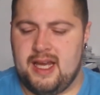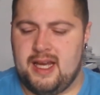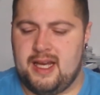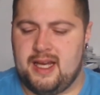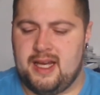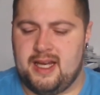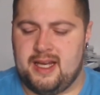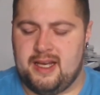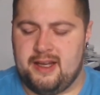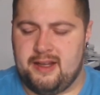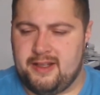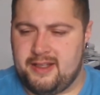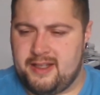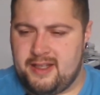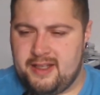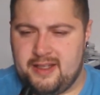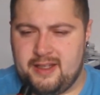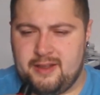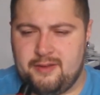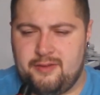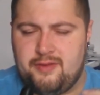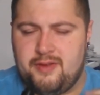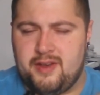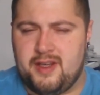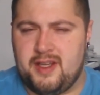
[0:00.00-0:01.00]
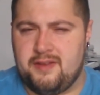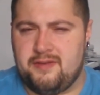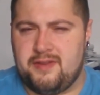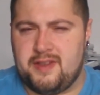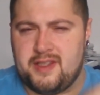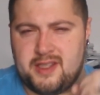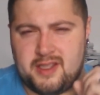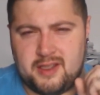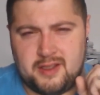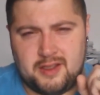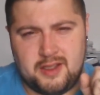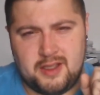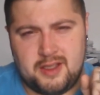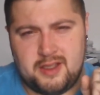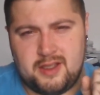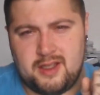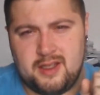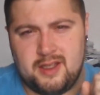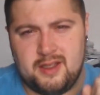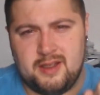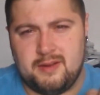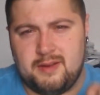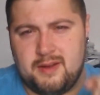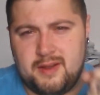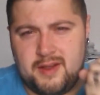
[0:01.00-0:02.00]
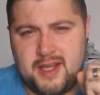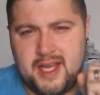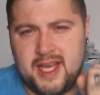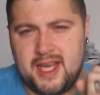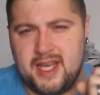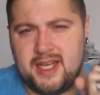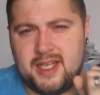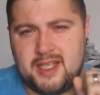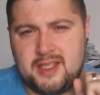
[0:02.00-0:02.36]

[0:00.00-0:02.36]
And the flavours are just there.